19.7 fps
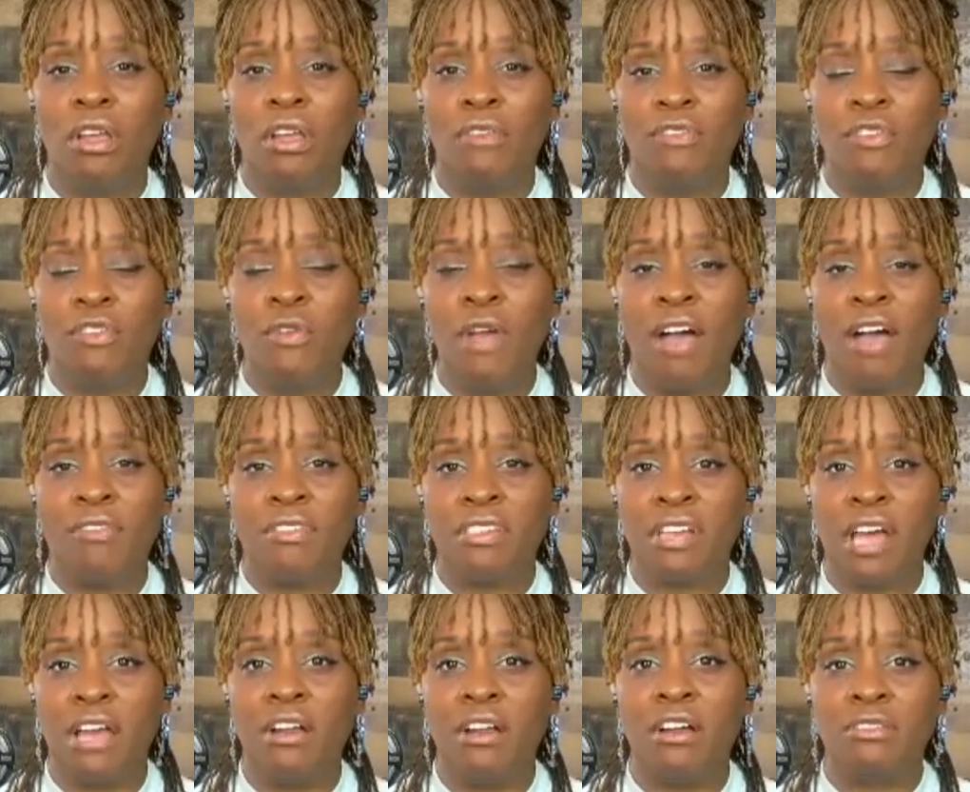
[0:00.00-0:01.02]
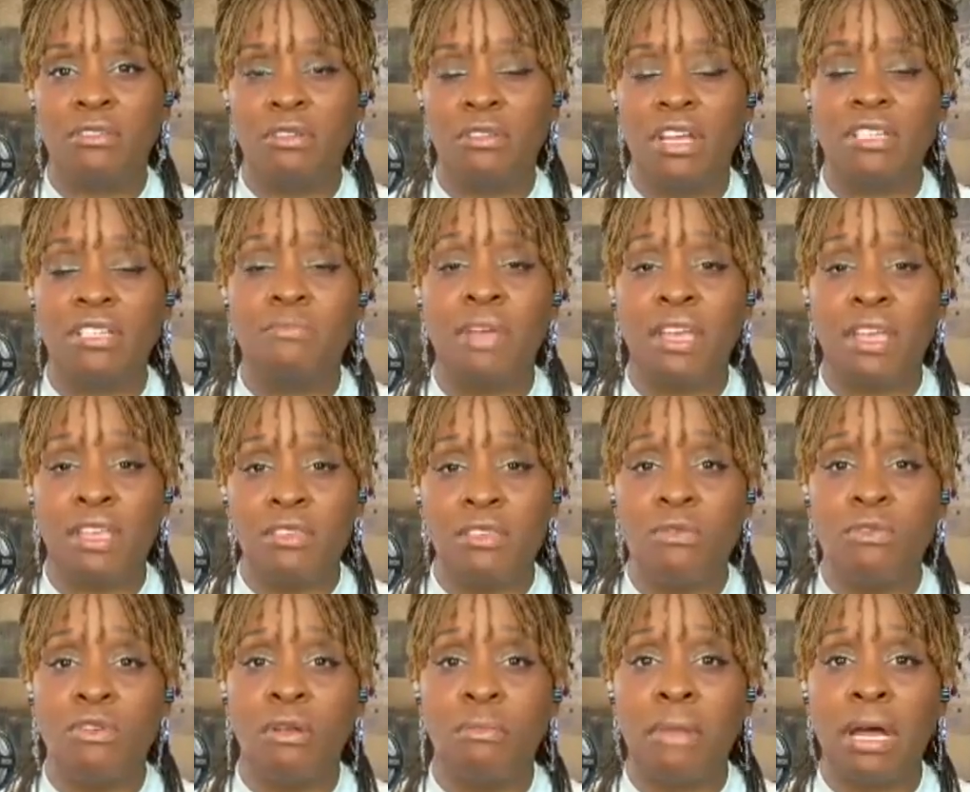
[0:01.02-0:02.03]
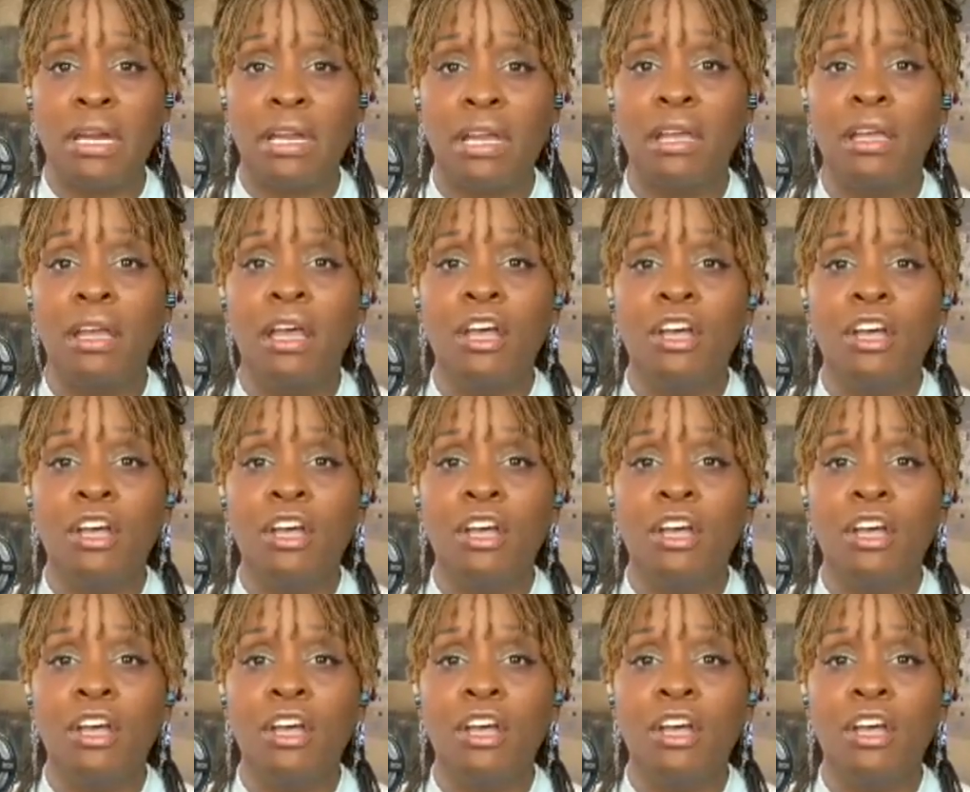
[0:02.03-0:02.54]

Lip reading: if you have a side hustle that's making you good money.